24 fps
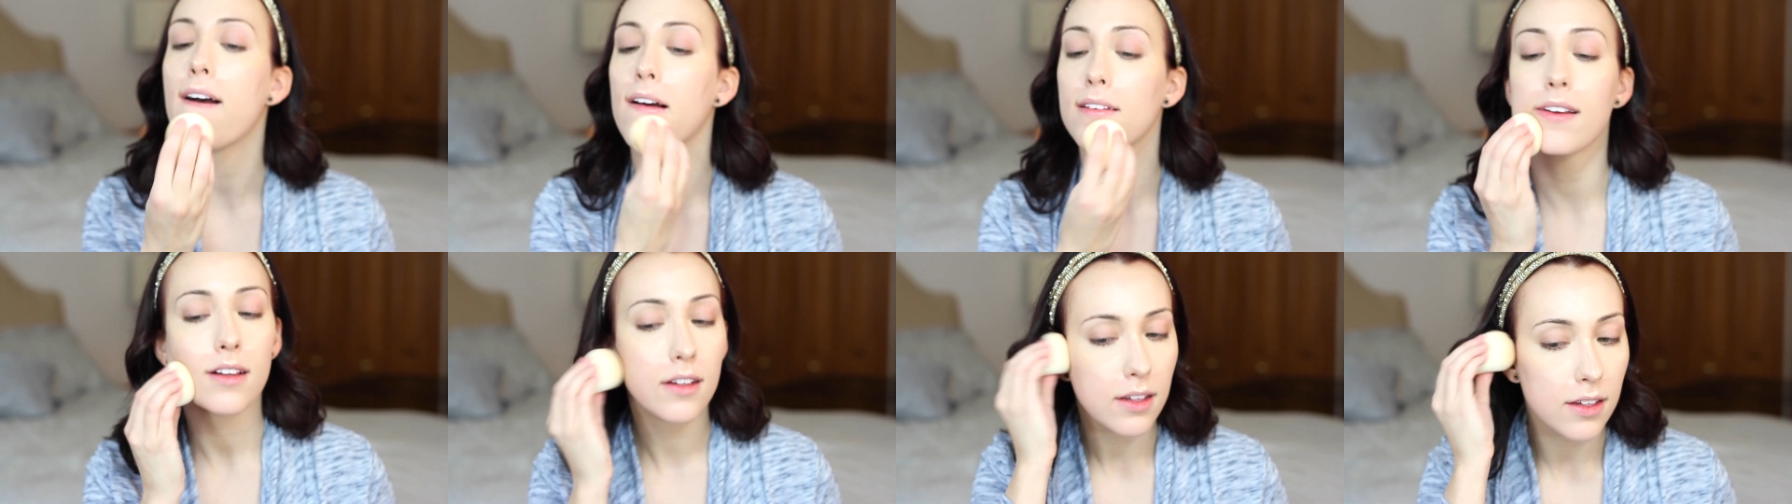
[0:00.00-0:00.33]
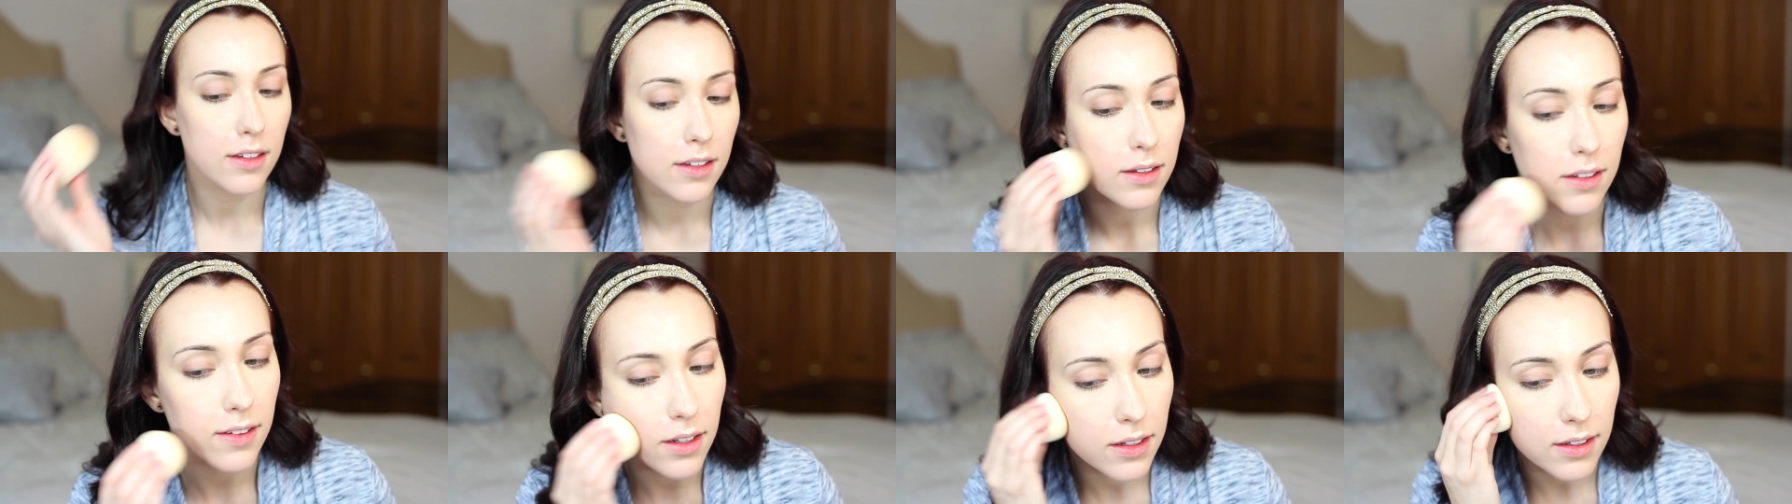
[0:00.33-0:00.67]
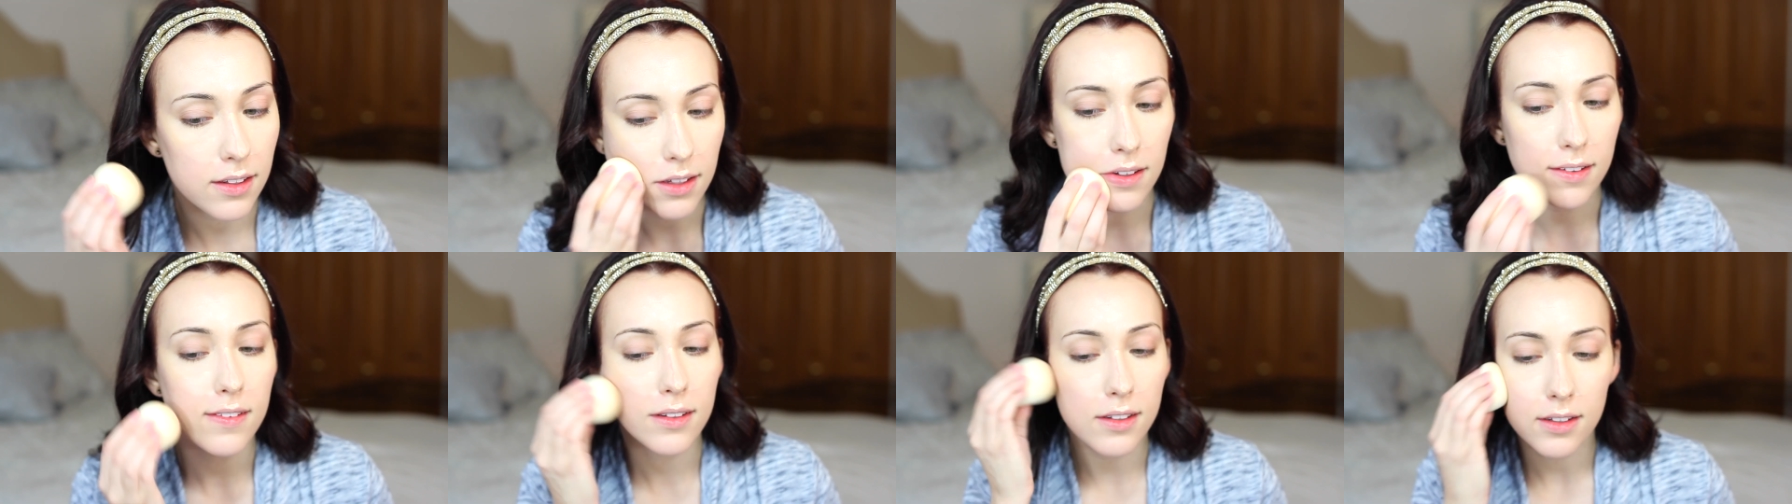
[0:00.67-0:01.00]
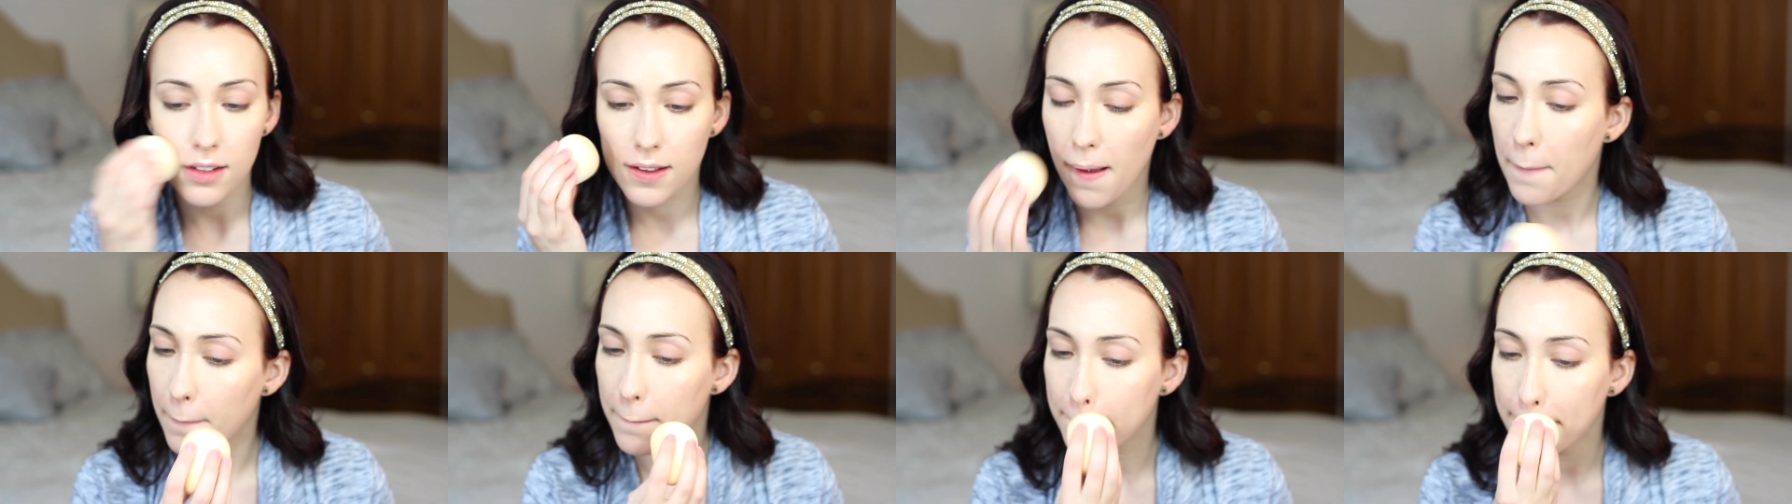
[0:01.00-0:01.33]
You don't want to
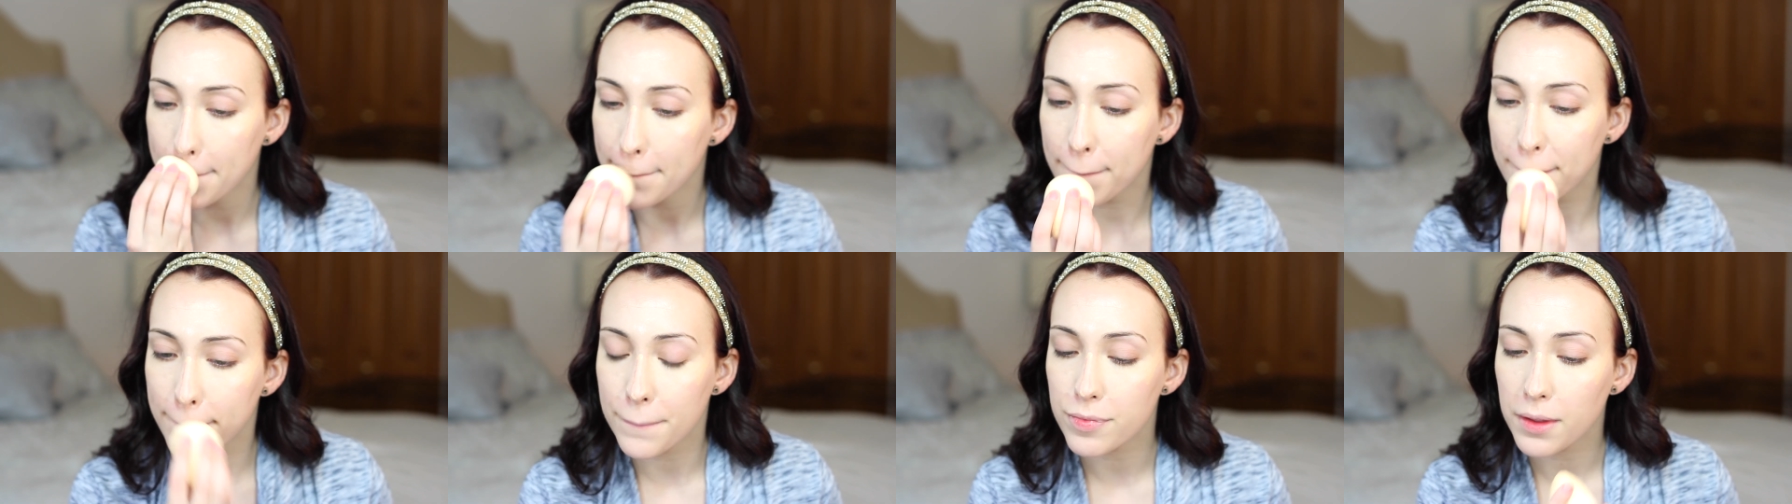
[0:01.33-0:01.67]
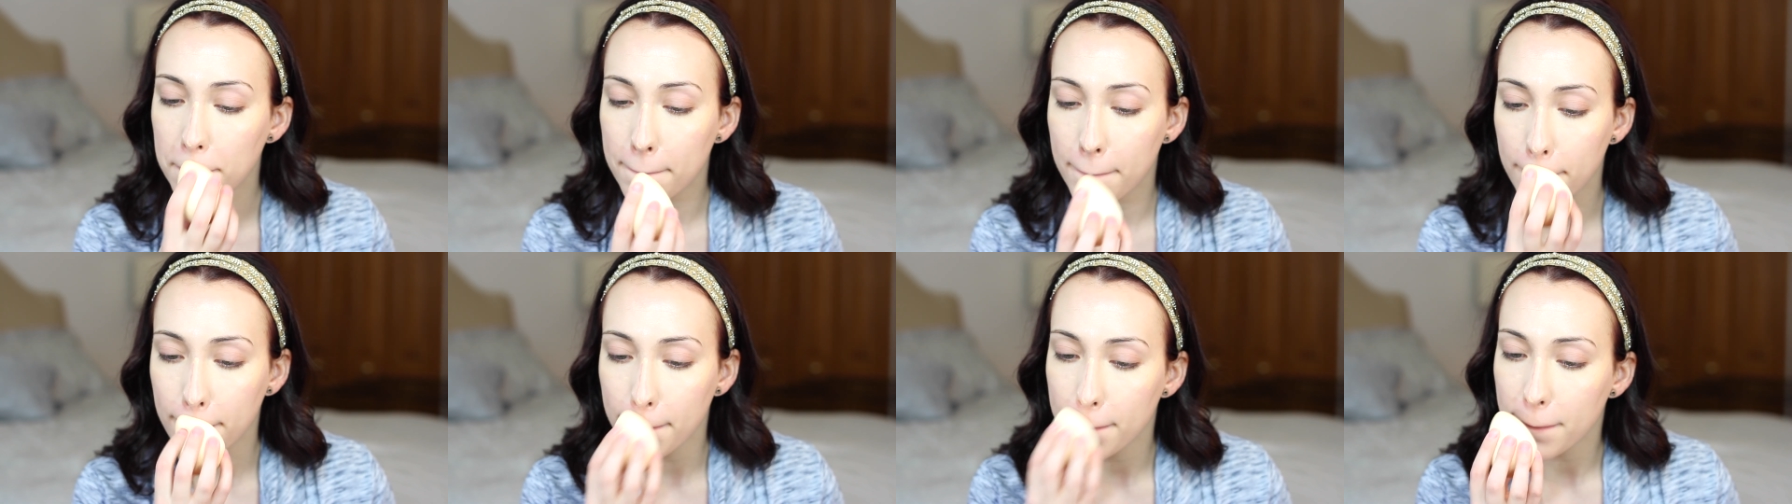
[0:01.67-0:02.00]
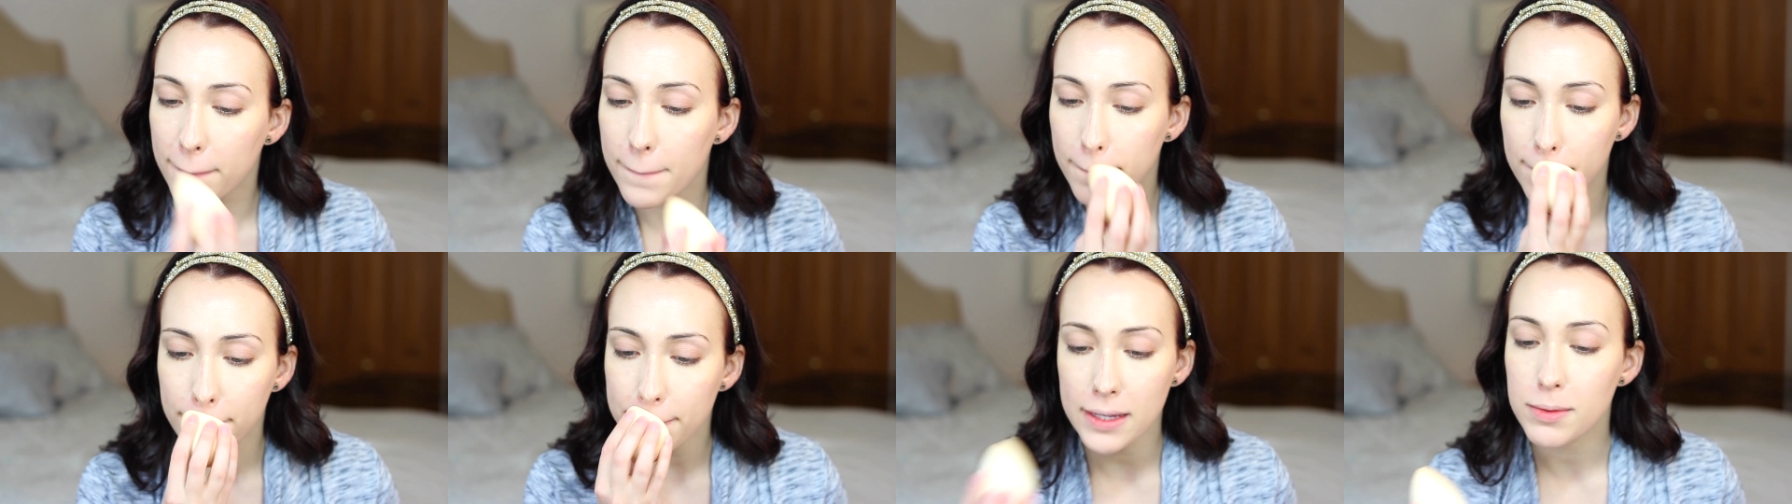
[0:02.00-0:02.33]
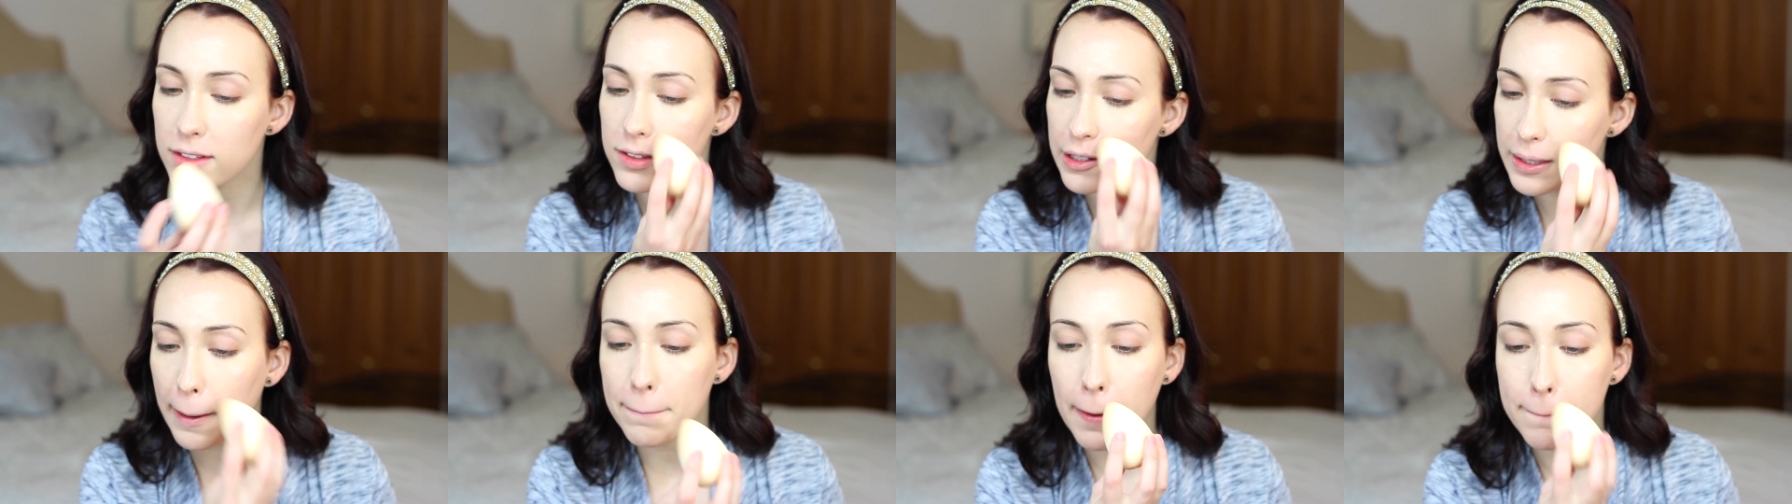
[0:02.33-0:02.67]
use any rubbing
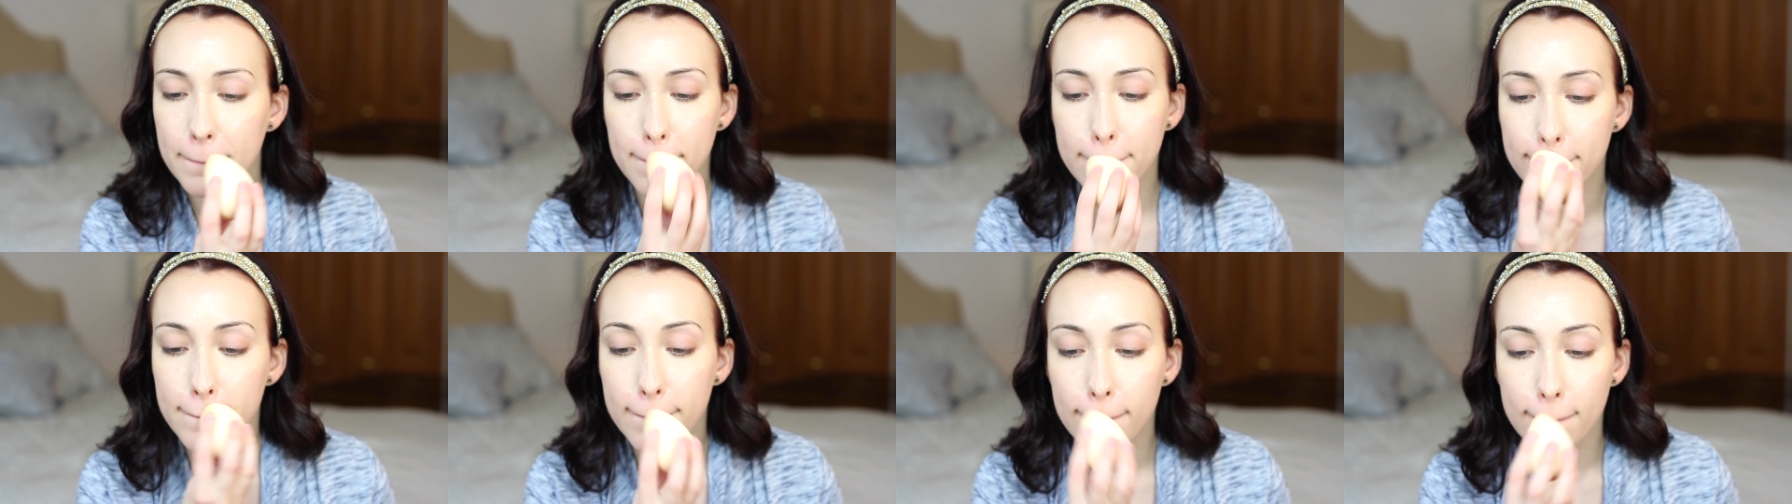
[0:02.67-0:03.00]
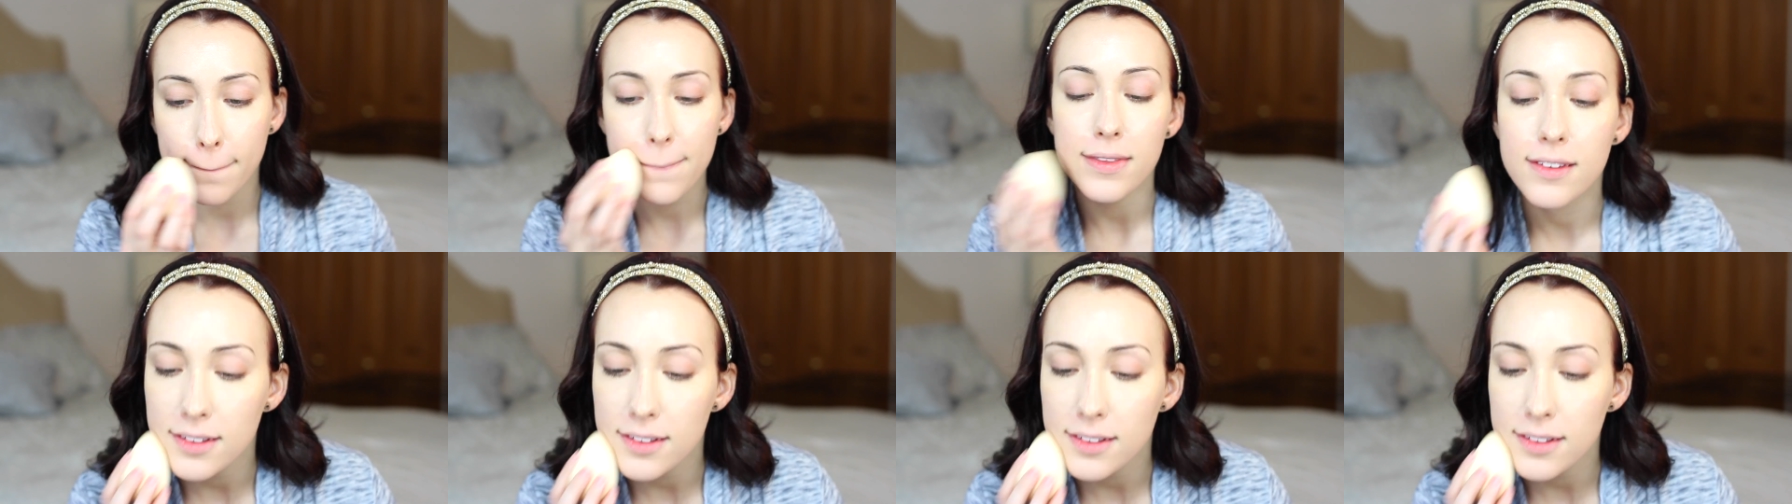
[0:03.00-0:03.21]
motions.